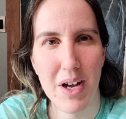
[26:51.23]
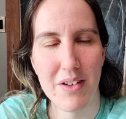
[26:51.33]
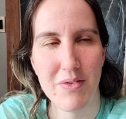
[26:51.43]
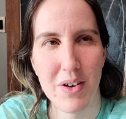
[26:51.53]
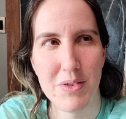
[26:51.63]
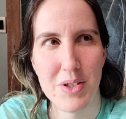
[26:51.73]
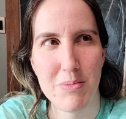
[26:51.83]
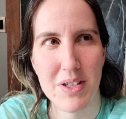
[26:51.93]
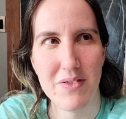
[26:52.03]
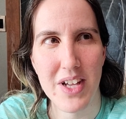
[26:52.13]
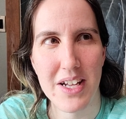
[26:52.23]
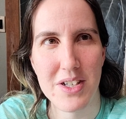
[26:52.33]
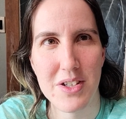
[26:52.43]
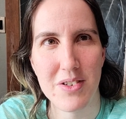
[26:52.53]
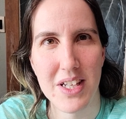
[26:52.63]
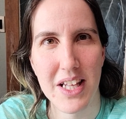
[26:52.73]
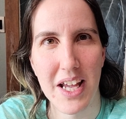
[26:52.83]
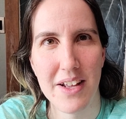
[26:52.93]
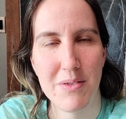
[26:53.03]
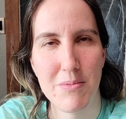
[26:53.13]
I've always been of the attitude that,
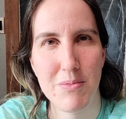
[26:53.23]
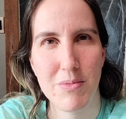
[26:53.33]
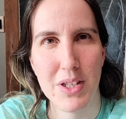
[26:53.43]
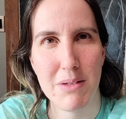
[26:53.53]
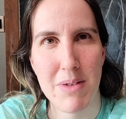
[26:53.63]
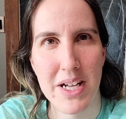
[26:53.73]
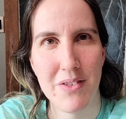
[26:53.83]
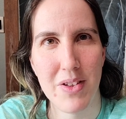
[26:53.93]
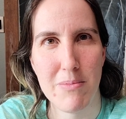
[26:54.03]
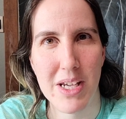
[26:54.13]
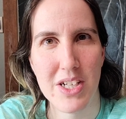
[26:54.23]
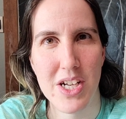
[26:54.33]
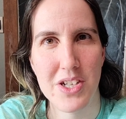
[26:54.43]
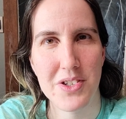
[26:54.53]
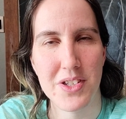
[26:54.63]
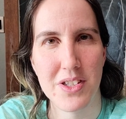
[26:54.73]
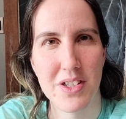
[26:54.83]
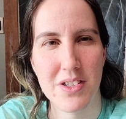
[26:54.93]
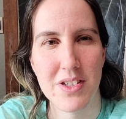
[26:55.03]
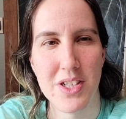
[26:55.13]
like, I don't really mind if they make changes as
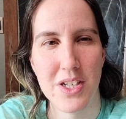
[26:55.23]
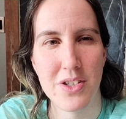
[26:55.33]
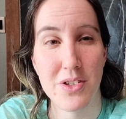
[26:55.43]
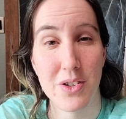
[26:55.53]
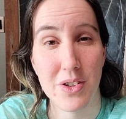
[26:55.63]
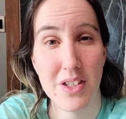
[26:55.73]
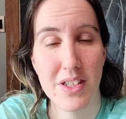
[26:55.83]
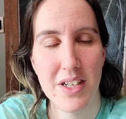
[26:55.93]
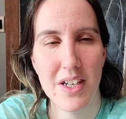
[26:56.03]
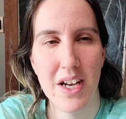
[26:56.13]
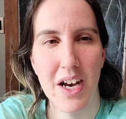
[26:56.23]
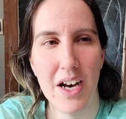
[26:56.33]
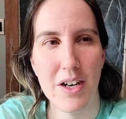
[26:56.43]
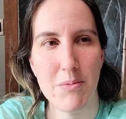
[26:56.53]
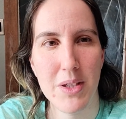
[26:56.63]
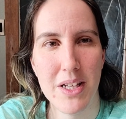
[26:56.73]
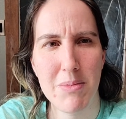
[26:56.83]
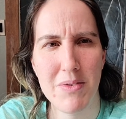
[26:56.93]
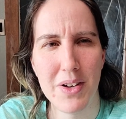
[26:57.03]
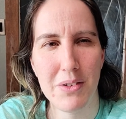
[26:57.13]
long as the changes are good. But
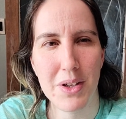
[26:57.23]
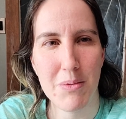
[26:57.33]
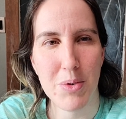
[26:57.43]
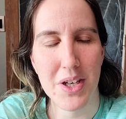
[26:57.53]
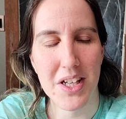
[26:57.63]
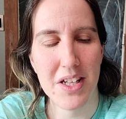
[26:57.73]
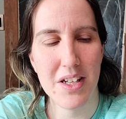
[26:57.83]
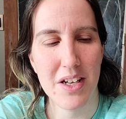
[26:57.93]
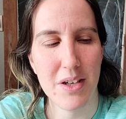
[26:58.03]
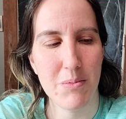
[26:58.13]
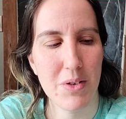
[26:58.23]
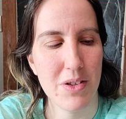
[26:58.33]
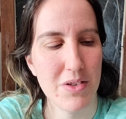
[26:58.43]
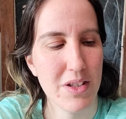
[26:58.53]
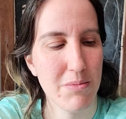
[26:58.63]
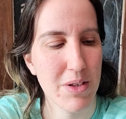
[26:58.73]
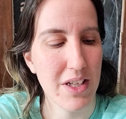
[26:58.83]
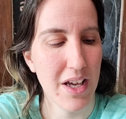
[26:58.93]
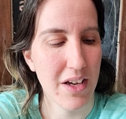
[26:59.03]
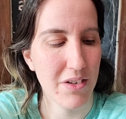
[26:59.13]
they've been following it pretty closely. But
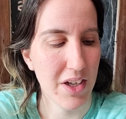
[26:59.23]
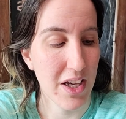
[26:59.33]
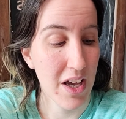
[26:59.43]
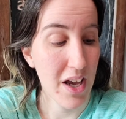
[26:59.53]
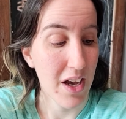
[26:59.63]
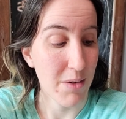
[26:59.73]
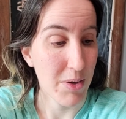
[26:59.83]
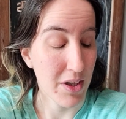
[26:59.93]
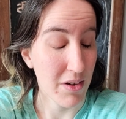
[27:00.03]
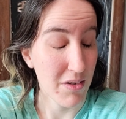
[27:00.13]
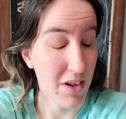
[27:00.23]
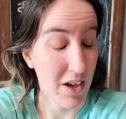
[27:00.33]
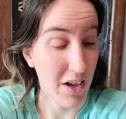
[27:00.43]
yeah, okay. I'm gonna go.